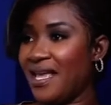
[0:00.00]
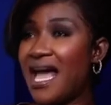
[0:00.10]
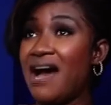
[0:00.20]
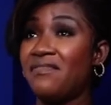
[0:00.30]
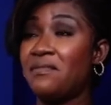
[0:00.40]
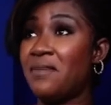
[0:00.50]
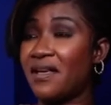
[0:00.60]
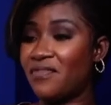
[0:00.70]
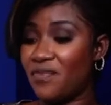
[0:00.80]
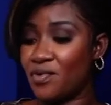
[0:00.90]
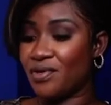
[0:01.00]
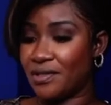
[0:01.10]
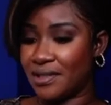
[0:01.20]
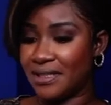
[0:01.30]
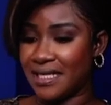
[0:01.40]
However, my
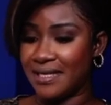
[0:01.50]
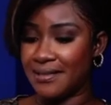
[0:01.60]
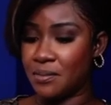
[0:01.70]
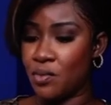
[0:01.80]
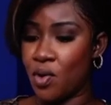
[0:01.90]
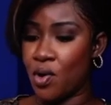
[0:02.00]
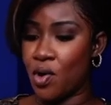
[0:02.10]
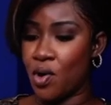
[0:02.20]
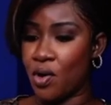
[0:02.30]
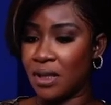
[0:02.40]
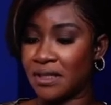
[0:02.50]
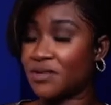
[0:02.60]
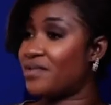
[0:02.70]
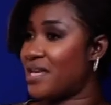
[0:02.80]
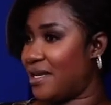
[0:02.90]
focus is more on
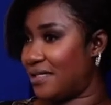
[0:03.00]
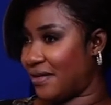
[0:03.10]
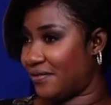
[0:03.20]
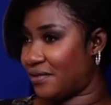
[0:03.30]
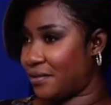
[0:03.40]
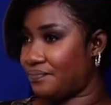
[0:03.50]
creatives.